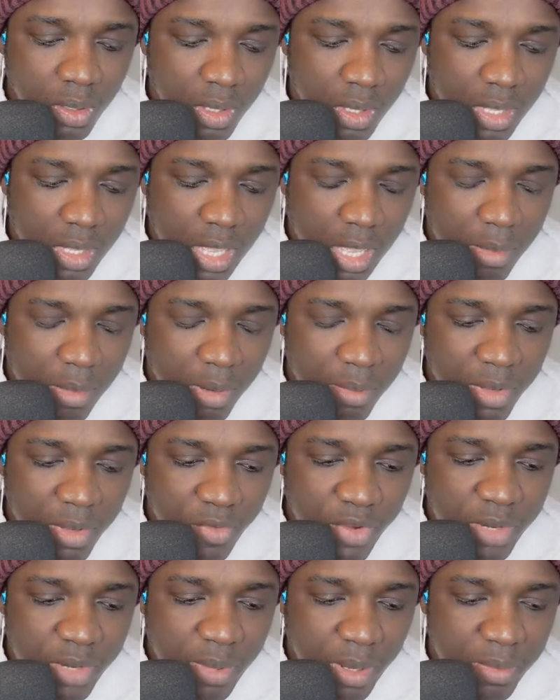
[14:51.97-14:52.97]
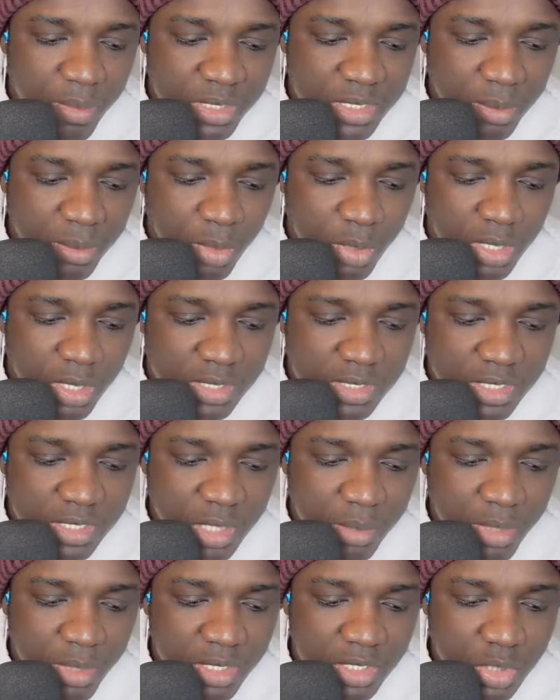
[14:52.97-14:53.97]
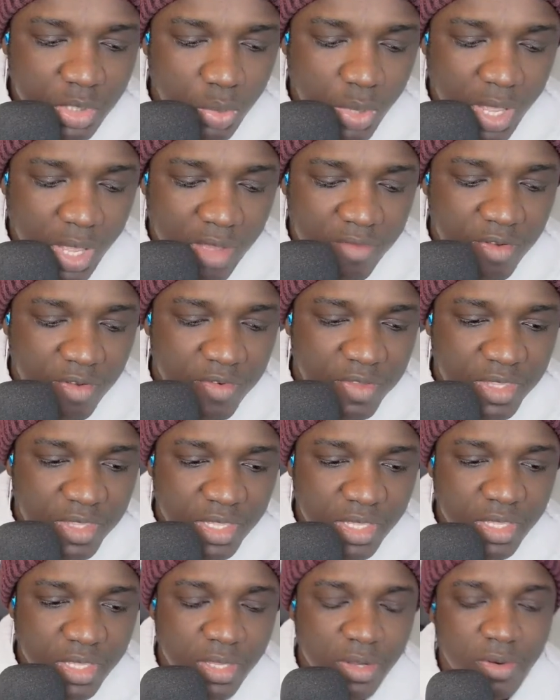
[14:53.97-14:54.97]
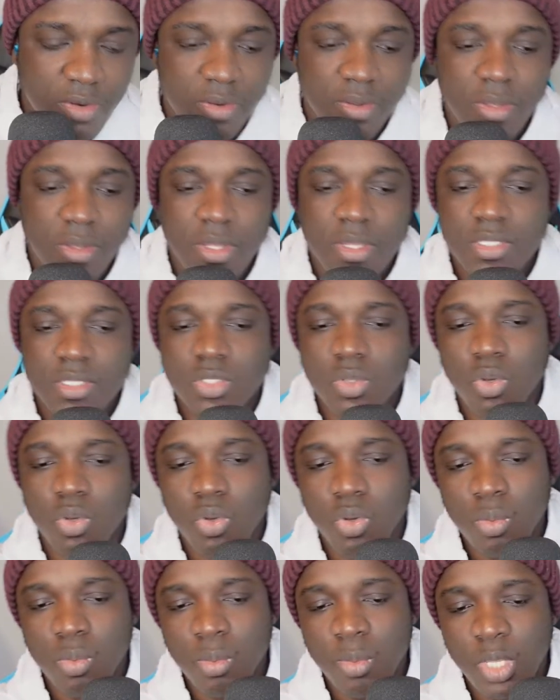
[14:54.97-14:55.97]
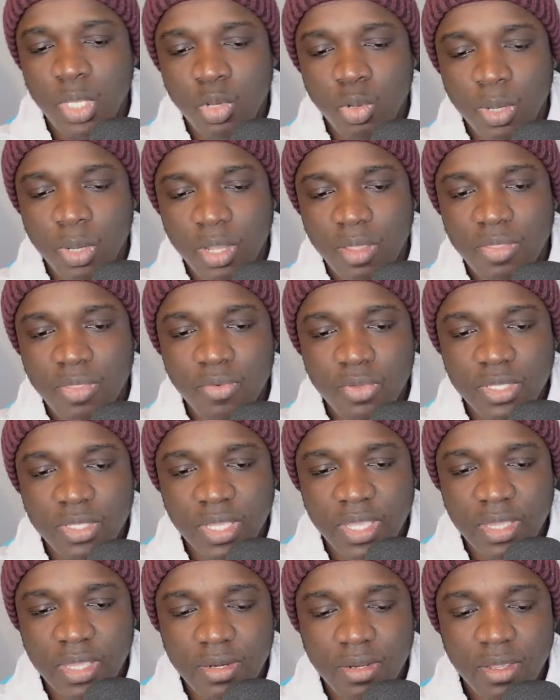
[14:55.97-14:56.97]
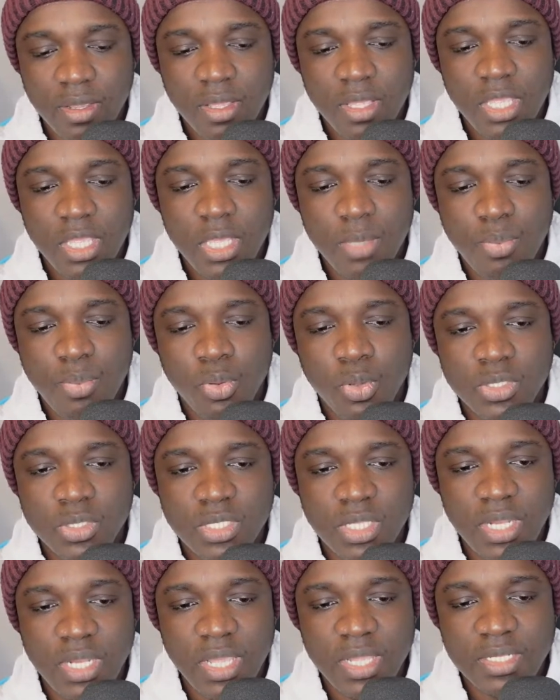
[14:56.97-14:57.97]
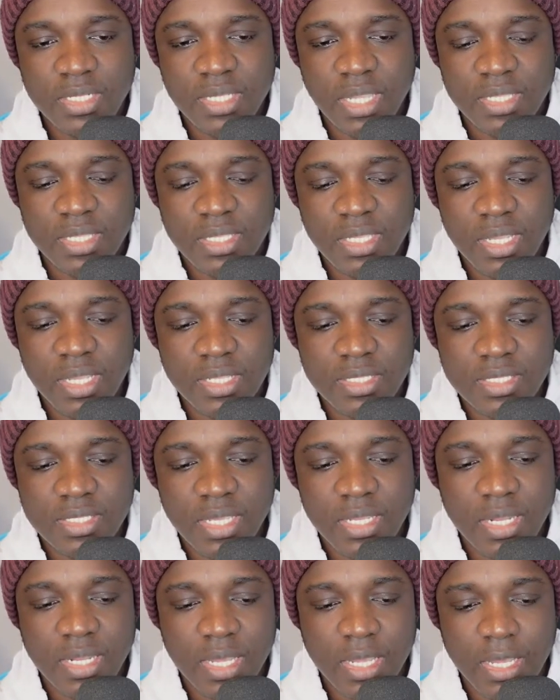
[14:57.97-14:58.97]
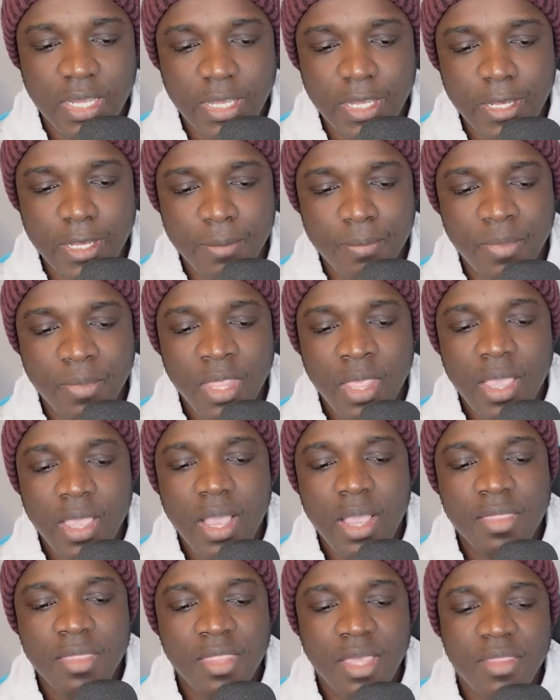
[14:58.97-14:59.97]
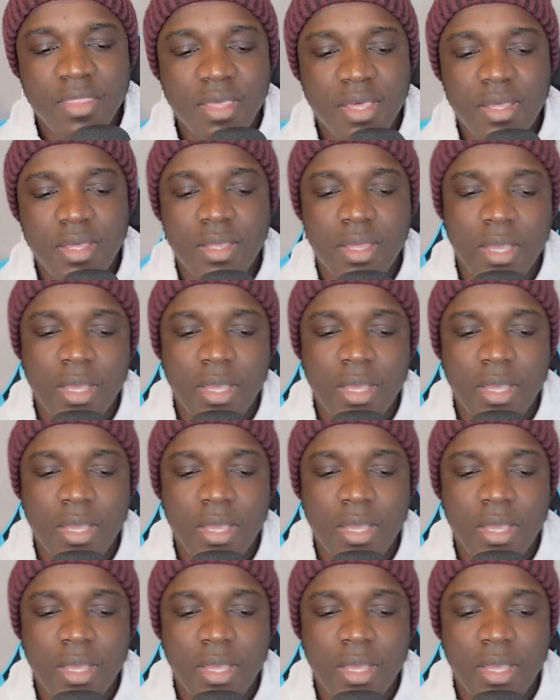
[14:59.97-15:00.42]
Let me read back Mr. Butler's statement so we have everything here. So when we go back through it again, he posted the entire thing and said, another